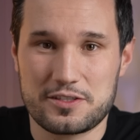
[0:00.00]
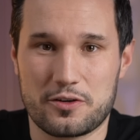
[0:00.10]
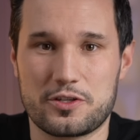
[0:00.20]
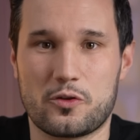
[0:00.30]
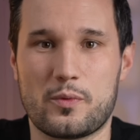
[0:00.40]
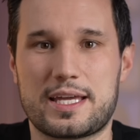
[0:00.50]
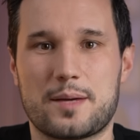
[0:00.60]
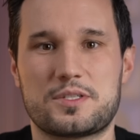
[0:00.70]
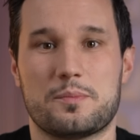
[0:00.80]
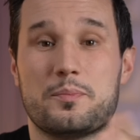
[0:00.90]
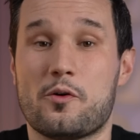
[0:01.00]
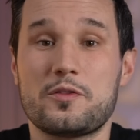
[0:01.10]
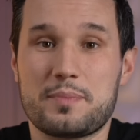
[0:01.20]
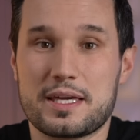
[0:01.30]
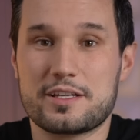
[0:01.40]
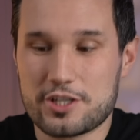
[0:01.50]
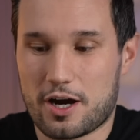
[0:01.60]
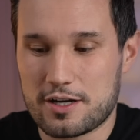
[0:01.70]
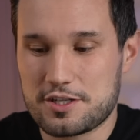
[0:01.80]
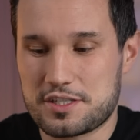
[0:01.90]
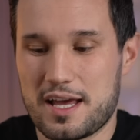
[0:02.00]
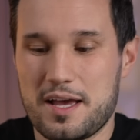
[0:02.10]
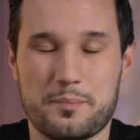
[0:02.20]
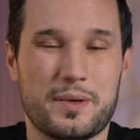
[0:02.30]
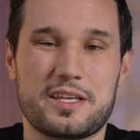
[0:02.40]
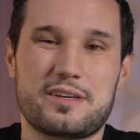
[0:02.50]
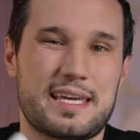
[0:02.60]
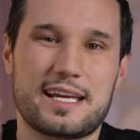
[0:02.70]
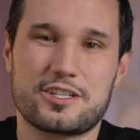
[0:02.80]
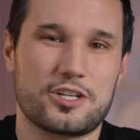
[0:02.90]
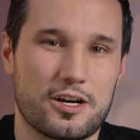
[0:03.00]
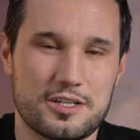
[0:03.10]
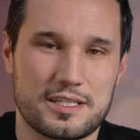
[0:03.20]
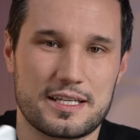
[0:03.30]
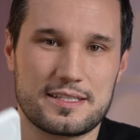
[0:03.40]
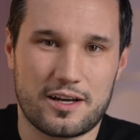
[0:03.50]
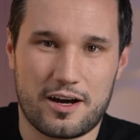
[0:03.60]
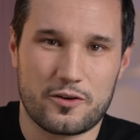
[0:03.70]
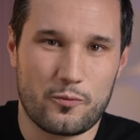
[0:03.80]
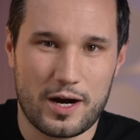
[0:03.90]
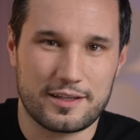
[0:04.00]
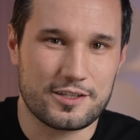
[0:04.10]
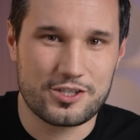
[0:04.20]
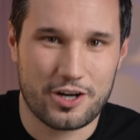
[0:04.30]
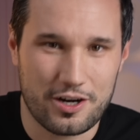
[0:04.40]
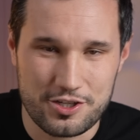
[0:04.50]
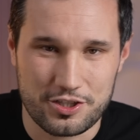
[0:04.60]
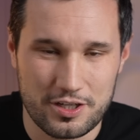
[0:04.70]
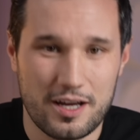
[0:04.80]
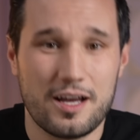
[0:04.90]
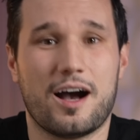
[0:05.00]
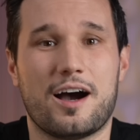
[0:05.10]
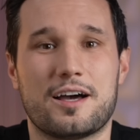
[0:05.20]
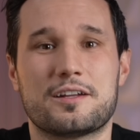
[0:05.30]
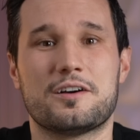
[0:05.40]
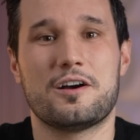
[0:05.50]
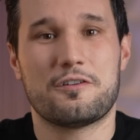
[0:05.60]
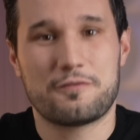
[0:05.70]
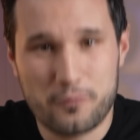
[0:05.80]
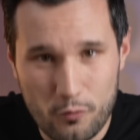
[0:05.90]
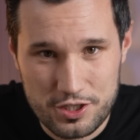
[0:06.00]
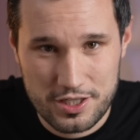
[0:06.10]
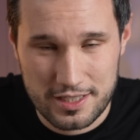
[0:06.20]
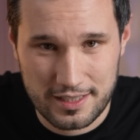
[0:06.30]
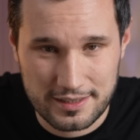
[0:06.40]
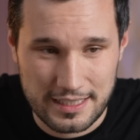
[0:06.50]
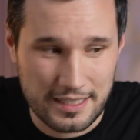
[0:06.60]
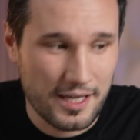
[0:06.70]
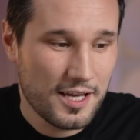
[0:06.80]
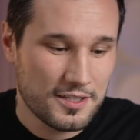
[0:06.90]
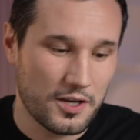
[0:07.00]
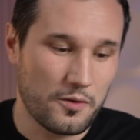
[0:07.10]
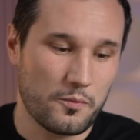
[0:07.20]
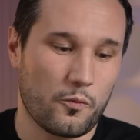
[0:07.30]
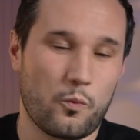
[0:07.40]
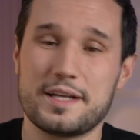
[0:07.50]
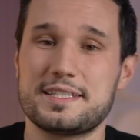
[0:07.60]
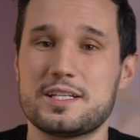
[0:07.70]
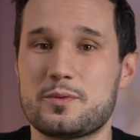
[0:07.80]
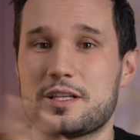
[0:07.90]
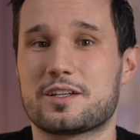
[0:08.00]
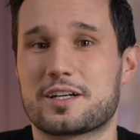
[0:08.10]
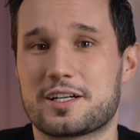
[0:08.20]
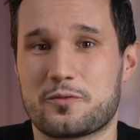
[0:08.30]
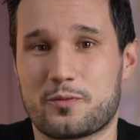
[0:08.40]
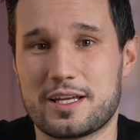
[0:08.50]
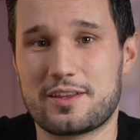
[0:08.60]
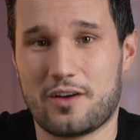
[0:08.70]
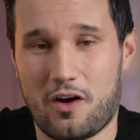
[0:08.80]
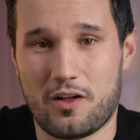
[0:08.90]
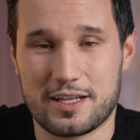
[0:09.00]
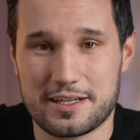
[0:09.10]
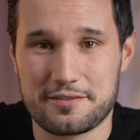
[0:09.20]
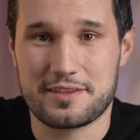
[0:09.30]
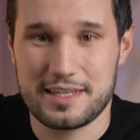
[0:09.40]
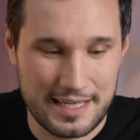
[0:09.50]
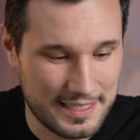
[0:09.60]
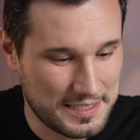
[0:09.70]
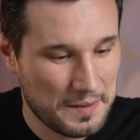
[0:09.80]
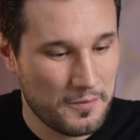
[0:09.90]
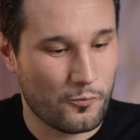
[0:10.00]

So you'll wake up to both being charged, but you can't charge this on a wireless charger, unfortunately. So what did we learn with all of this?